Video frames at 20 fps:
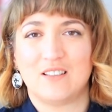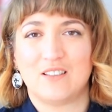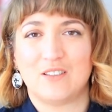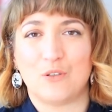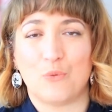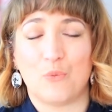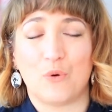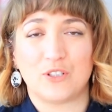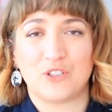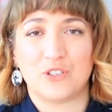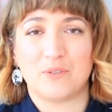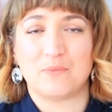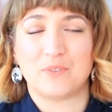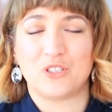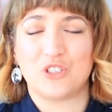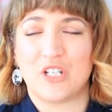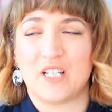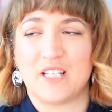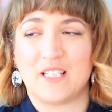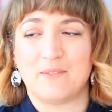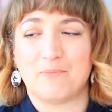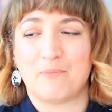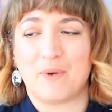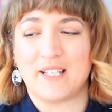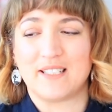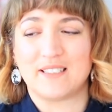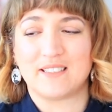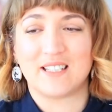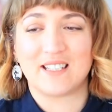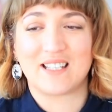the washing machine
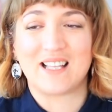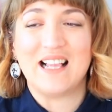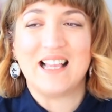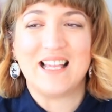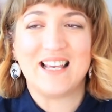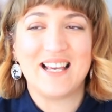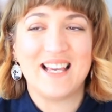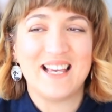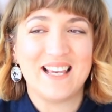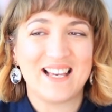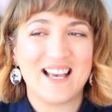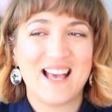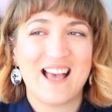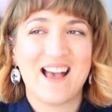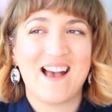basically.